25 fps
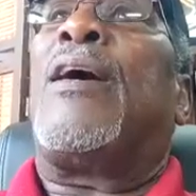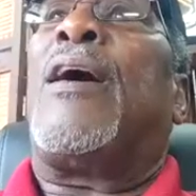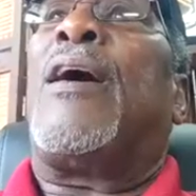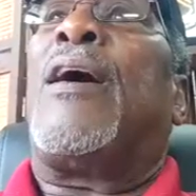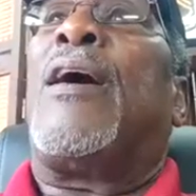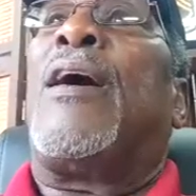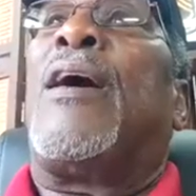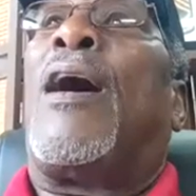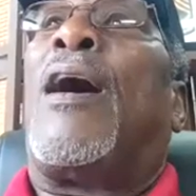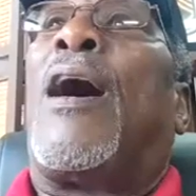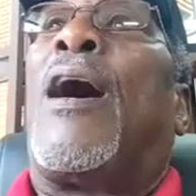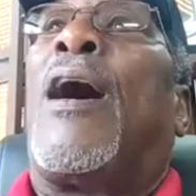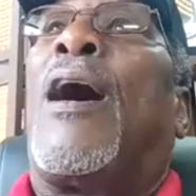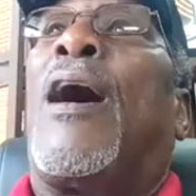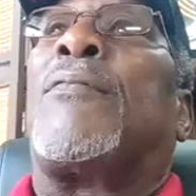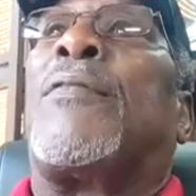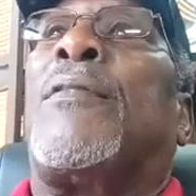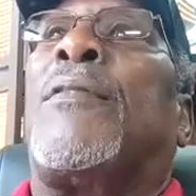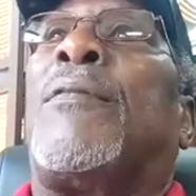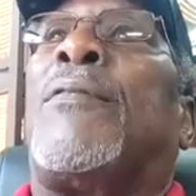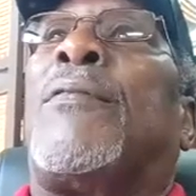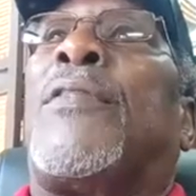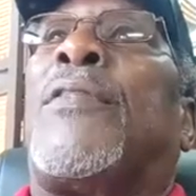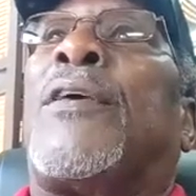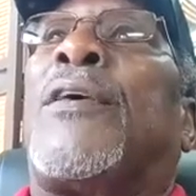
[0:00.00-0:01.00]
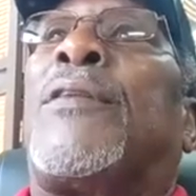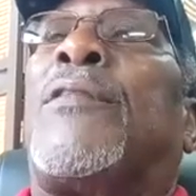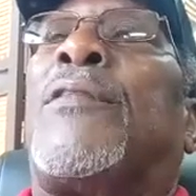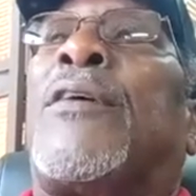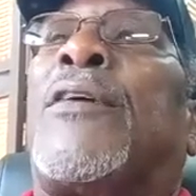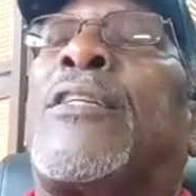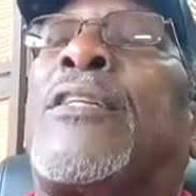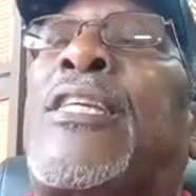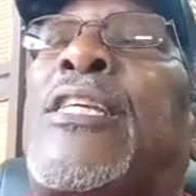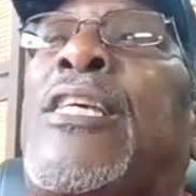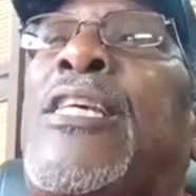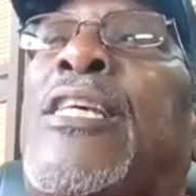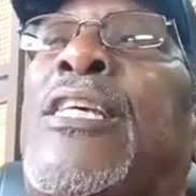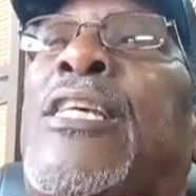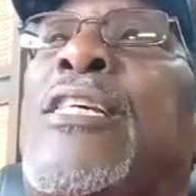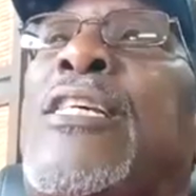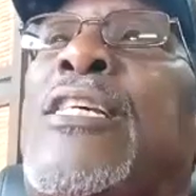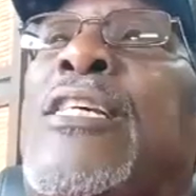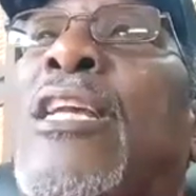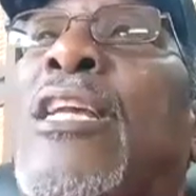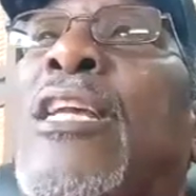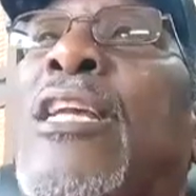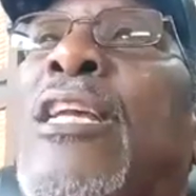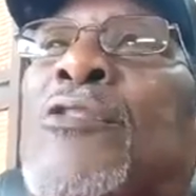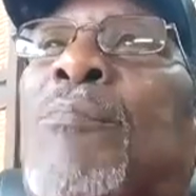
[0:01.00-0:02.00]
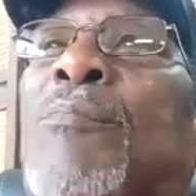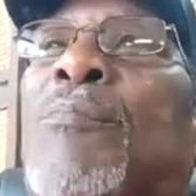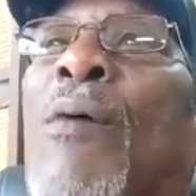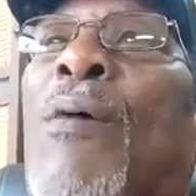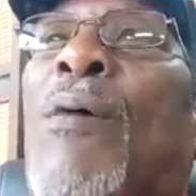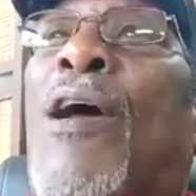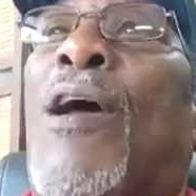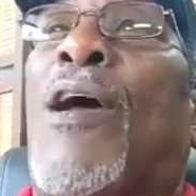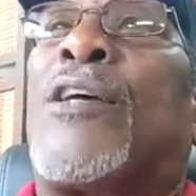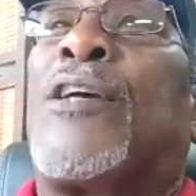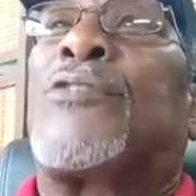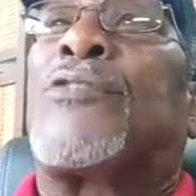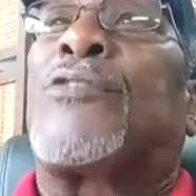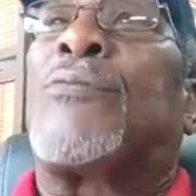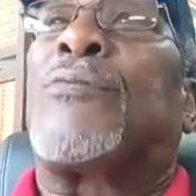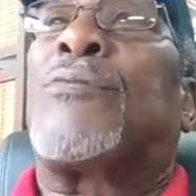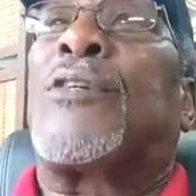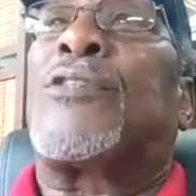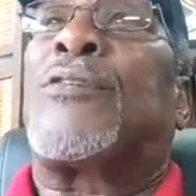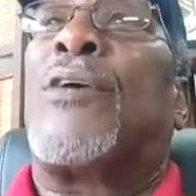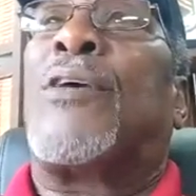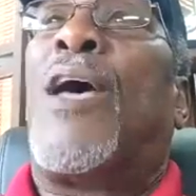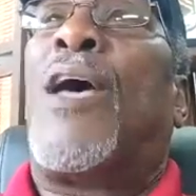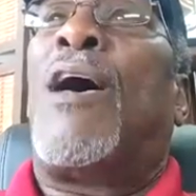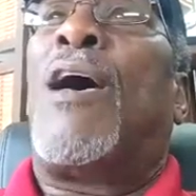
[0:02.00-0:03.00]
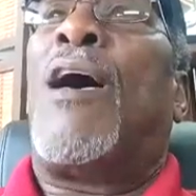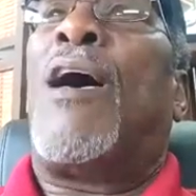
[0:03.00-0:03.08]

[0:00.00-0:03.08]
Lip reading: the teaching of his parents was,